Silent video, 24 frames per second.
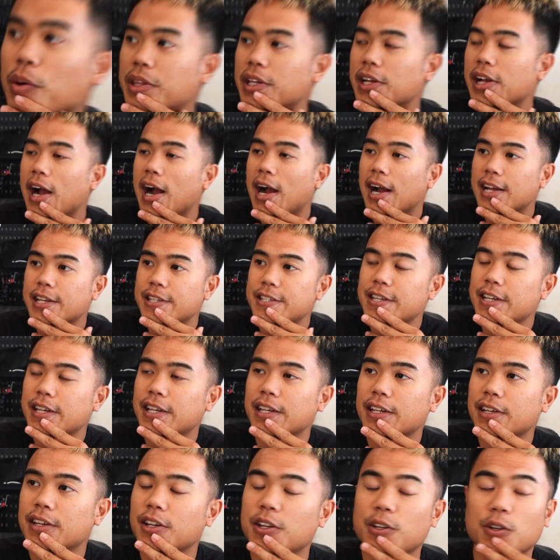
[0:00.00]
with you guys.
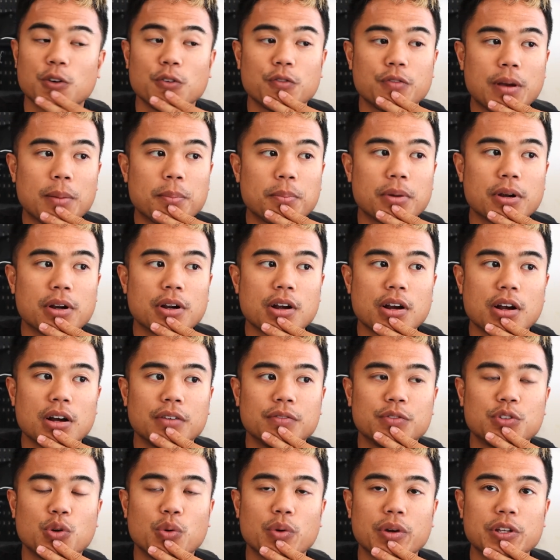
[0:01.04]
In November
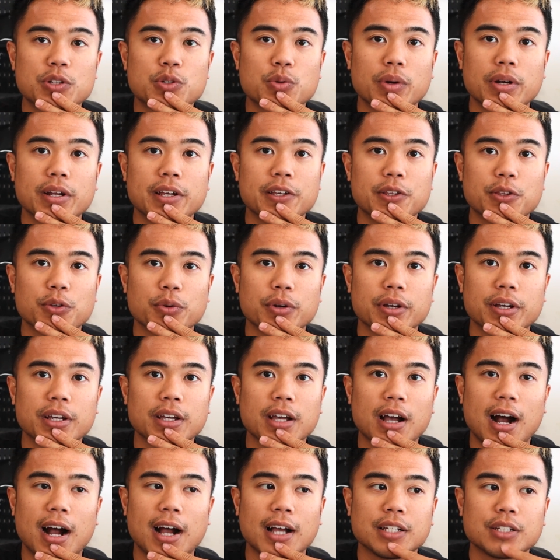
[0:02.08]
of
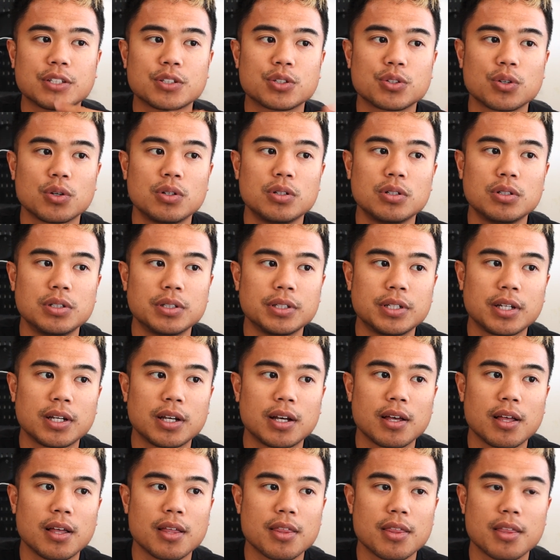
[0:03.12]
2023, I sold
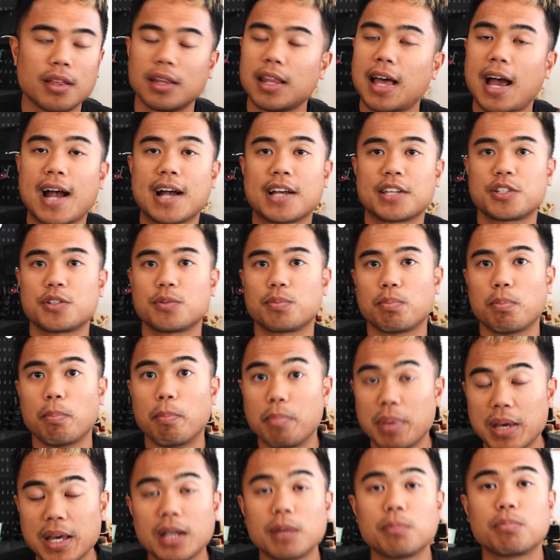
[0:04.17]
the
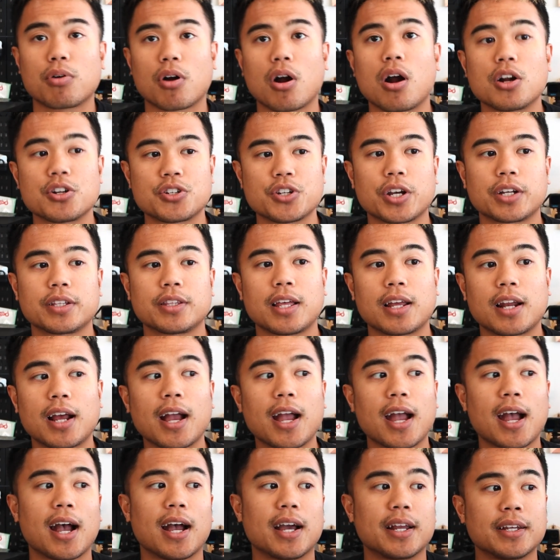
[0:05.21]
last big project that I
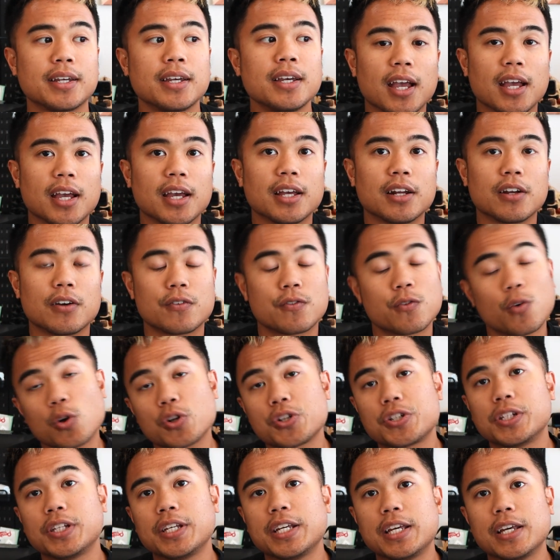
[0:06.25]
had. And
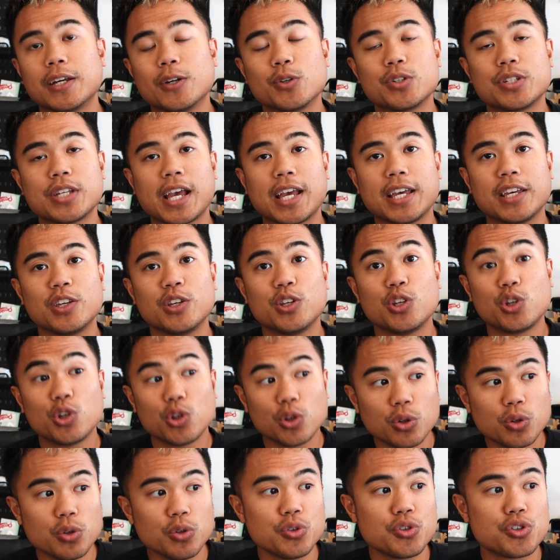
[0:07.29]
unfortunately, it was a
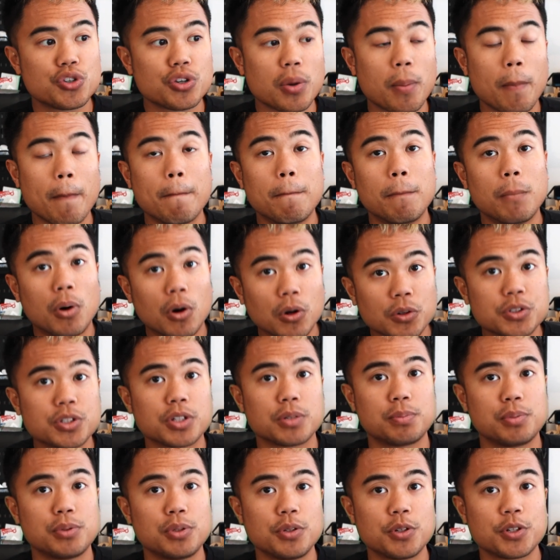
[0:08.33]
huge
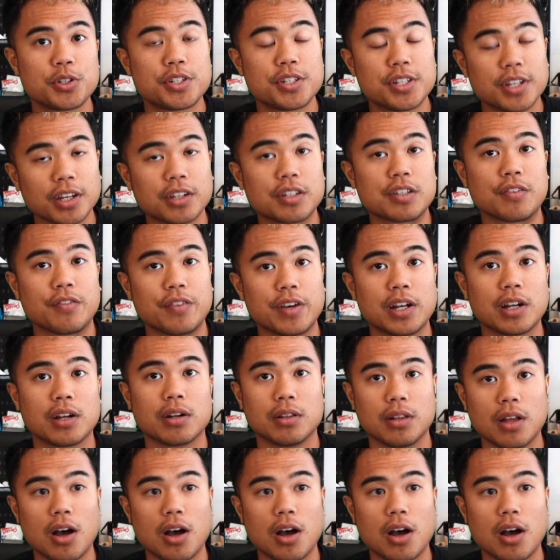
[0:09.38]
multiple 6-figure